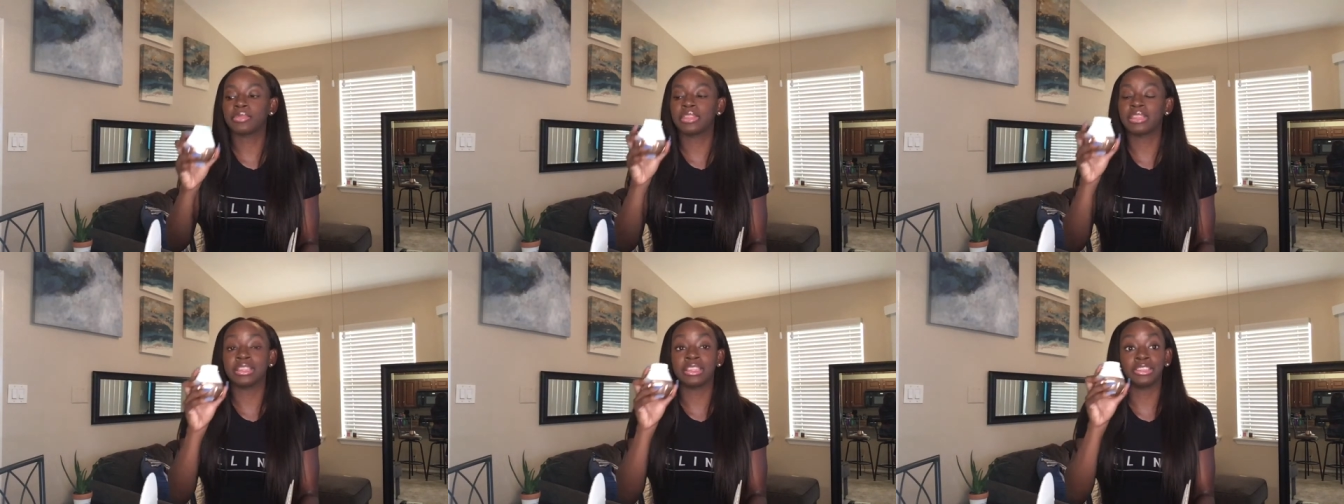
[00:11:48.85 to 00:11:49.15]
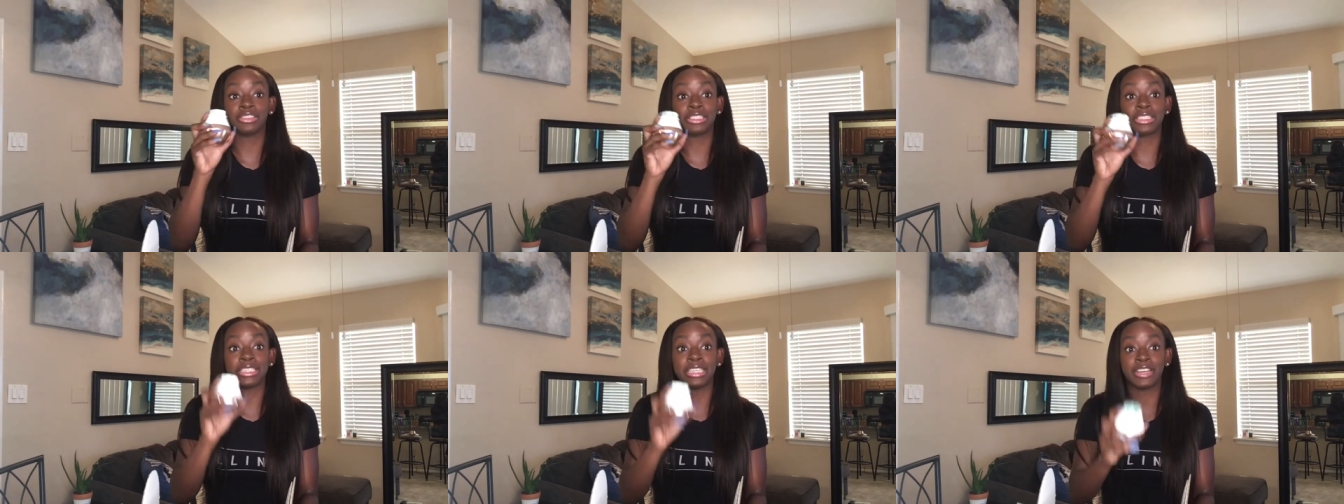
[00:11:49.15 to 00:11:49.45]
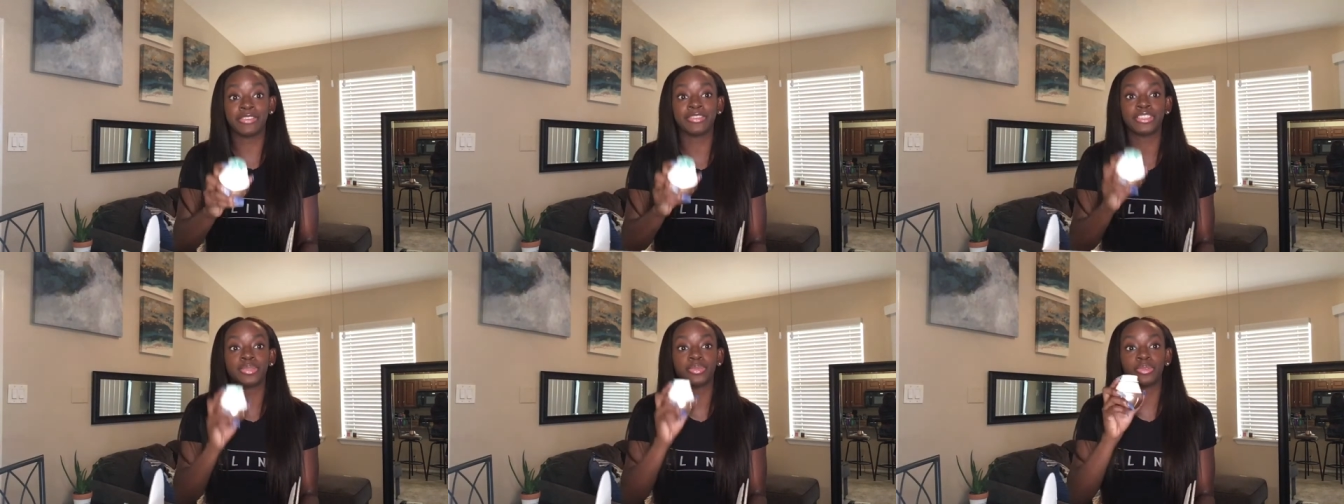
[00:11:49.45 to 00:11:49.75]
There's a
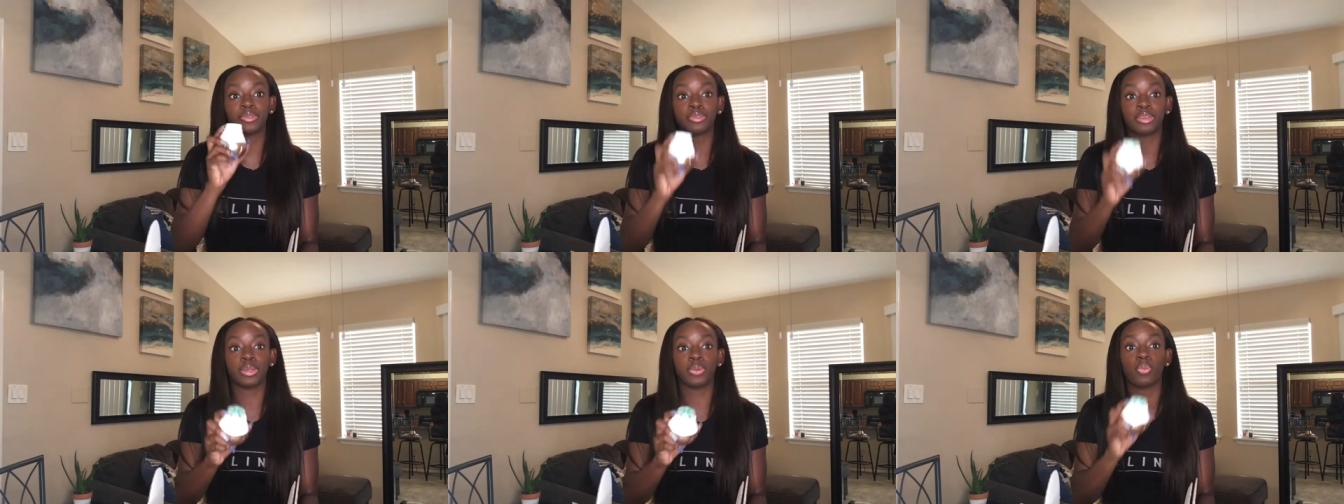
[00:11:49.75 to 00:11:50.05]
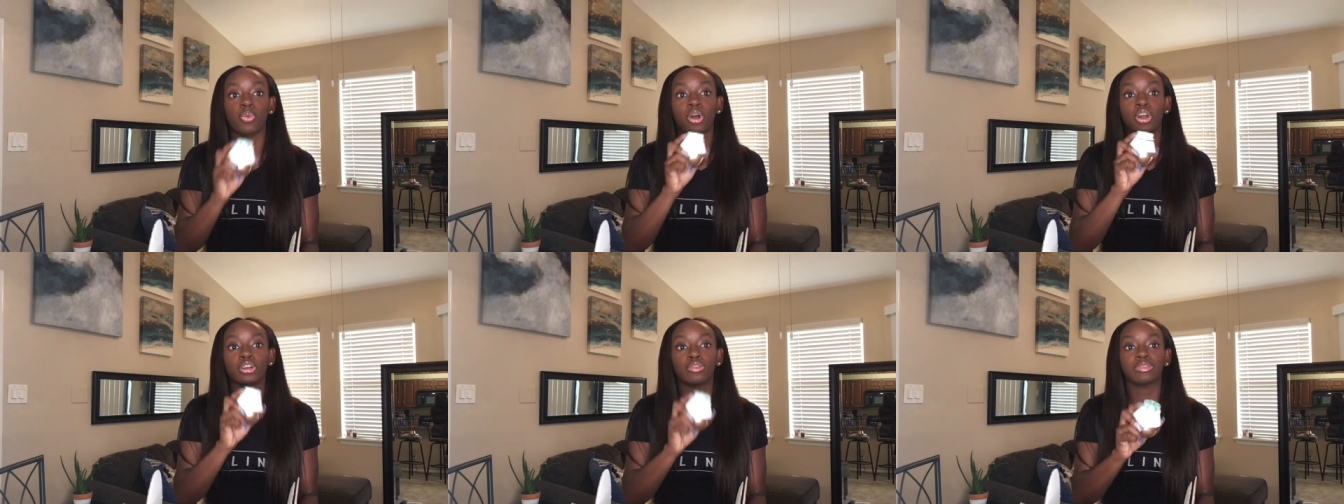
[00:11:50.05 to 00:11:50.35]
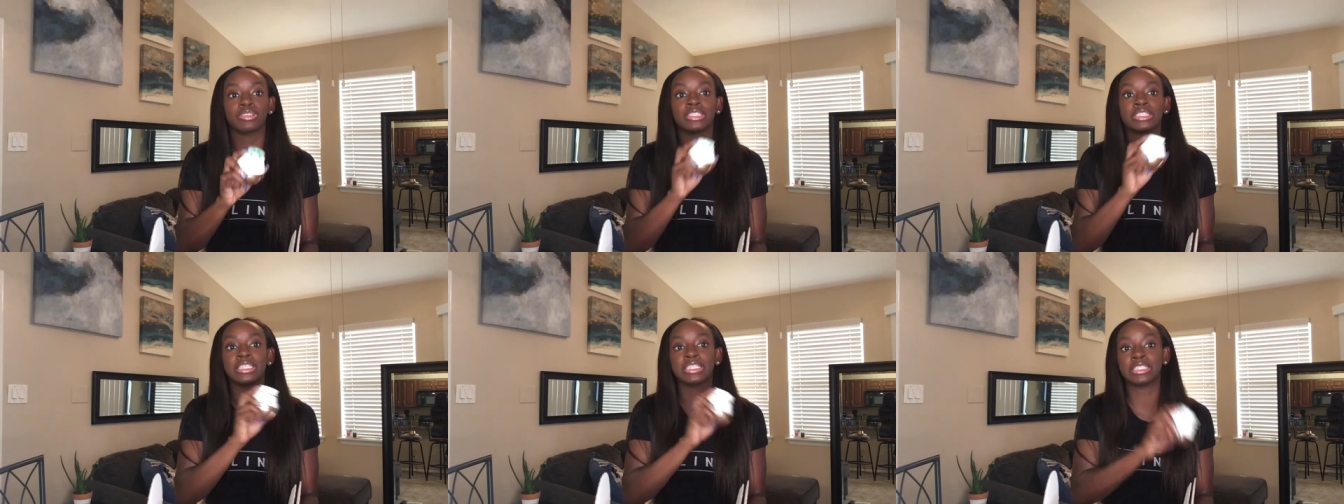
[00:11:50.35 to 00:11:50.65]
difference between water
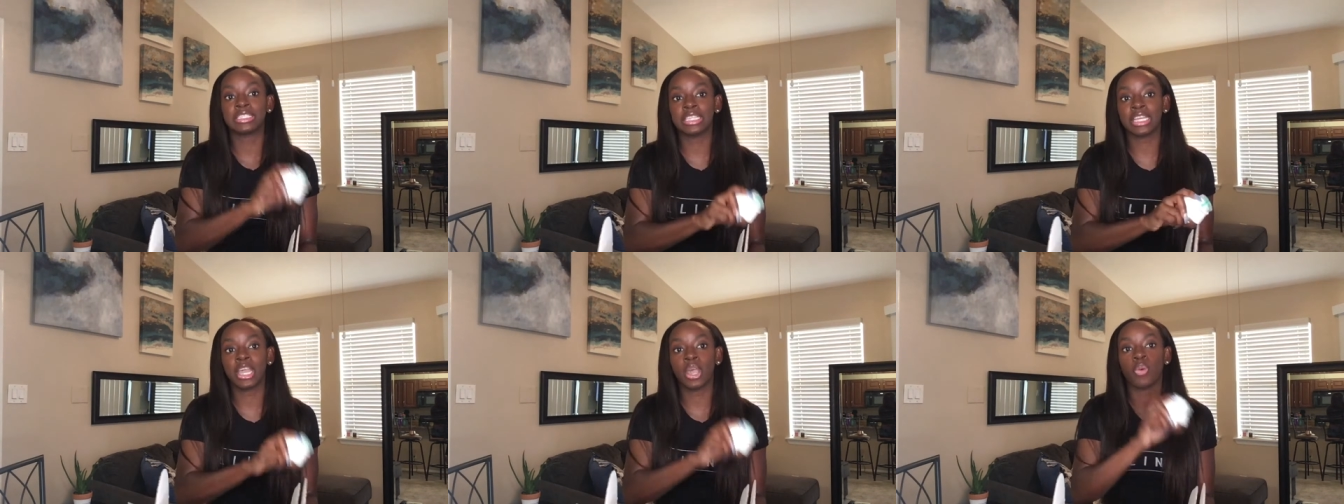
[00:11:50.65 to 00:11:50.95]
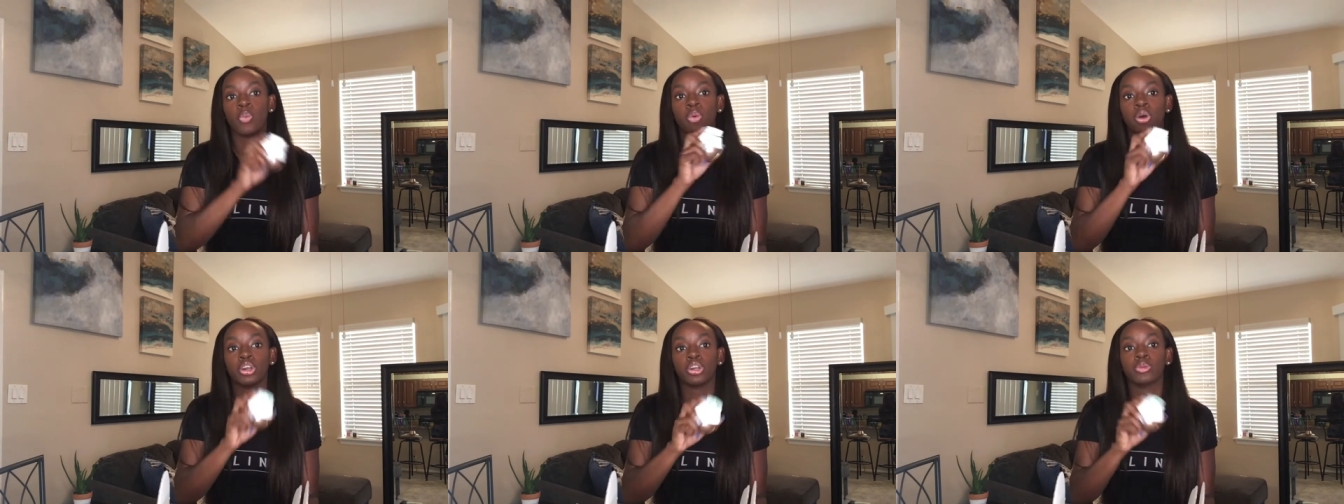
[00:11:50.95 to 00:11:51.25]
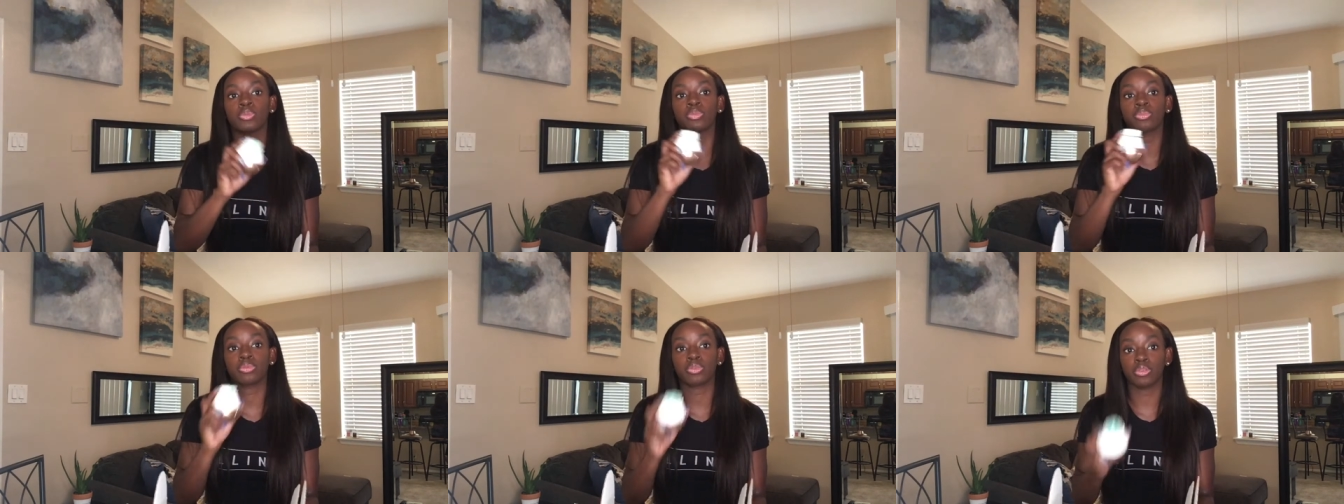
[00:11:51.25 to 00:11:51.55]
resistant and
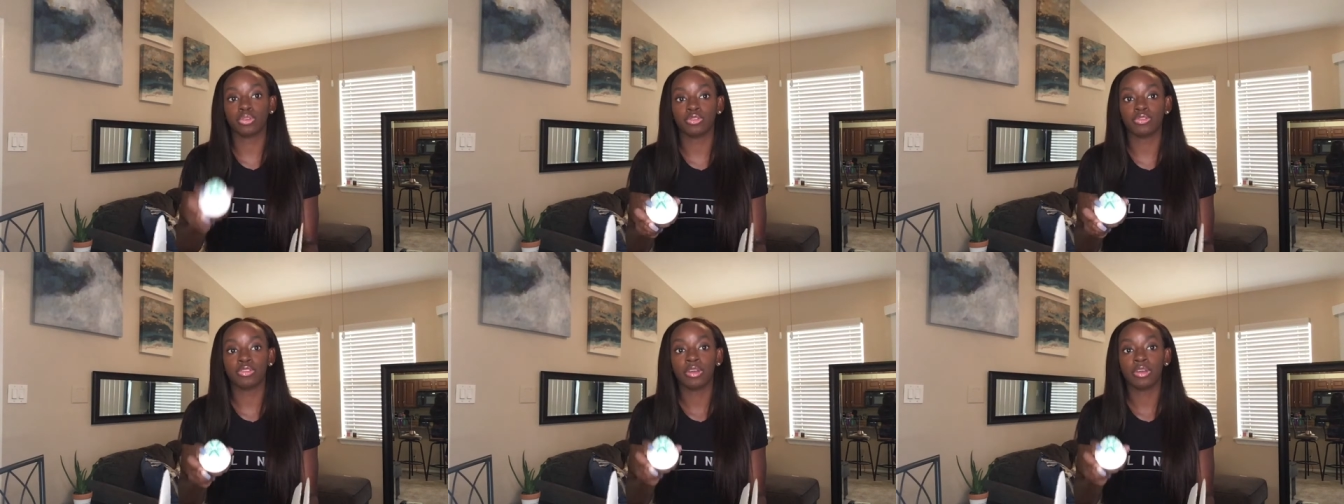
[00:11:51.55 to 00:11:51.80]
waterproof.